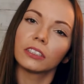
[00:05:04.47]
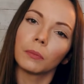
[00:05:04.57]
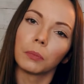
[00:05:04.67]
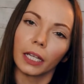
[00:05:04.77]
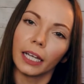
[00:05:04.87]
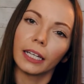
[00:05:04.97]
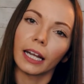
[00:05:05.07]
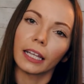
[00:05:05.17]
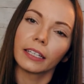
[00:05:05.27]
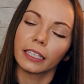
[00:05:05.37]
the blade,
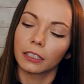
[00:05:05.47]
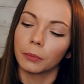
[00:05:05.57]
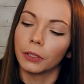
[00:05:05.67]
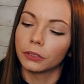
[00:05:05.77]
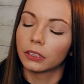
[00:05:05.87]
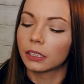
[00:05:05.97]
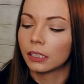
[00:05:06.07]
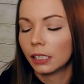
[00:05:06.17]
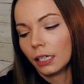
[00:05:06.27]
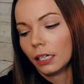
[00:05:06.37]
I think the most,
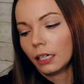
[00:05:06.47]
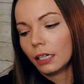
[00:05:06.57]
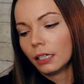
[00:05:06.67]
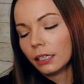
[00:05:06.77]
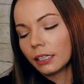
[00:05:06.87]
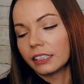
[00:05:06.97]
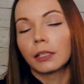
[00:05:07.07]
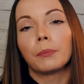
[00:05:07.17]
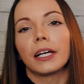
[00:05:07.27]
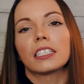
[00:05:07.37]
like
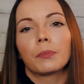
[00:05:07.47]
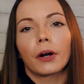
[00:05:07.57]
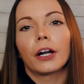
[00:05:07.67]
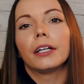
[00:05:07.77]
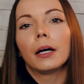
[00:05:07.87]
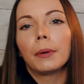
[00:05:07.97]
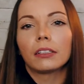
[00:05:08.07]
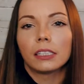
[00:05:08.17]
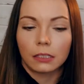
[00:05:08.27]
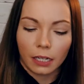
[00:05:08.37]
the best part
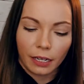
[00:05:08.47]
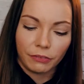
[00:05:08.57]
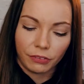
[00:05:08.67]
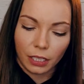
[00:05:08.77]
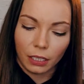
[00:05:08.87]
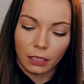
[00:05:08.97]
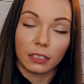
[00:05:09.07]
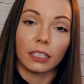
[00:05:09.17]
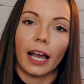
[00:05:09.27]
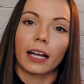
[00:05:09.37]
about this knife
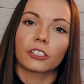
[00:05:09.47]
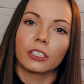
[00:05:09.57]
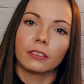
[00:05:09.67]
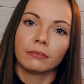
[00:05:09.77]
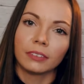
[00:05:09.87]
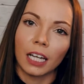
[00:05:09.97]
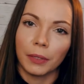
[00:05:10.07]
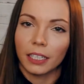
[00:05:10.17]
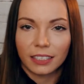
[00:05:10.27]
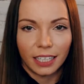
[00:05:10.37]
is the action. I
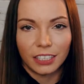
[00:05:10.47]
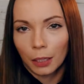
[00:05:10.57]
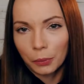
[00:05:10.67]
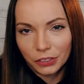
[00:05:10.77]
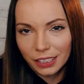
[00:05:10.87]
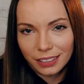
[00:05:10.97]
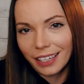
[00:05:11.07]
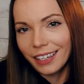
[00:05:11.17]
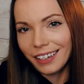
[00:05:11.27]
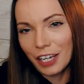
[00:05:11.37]
mean, it's that double
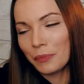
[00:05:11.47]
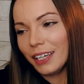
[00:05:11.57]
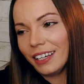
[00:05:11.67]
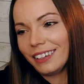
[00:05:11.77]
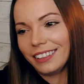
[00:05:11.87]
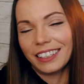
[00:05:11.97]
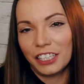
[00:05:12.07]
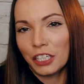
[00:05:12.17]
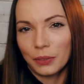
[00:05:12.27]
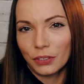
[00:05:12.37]
detent. I mean,
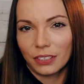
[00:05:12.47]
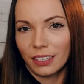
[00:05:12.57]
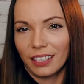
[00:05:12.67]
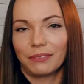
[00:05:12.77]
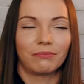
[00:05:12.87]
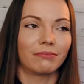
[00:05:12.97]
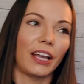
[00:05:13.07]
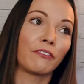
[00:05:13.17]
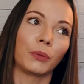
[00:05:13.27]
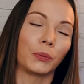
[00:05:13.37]
the EWC,
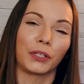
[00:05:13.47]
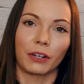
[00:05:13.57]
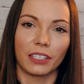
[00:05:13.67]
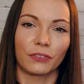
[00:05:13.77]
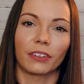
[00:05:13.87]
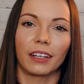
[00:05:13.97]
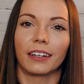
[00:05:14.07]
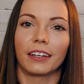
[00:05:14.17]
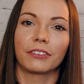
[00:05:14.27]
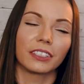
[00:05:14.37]
everyone went crazy for that
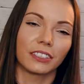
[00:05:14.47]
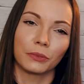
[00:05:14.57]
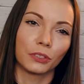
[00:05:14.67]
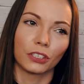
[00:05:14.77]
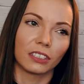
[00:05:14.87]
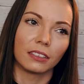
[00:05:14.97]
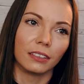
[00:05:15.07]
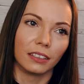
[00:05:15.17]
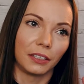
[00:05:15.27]
knife because it was just